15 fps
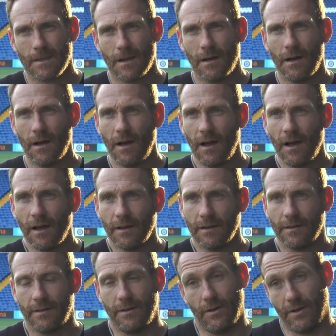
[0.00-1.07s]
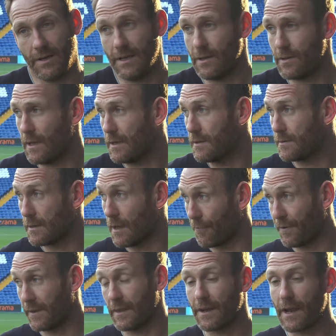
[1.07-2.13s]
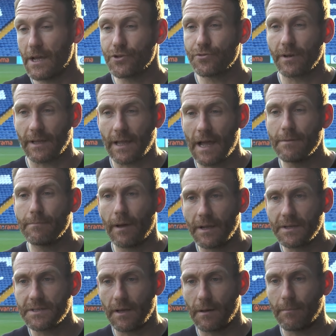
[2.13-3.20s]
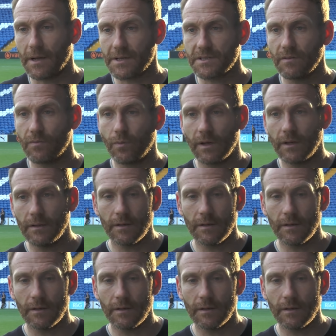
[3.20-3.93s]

I think the nature of the game makes it a massive win.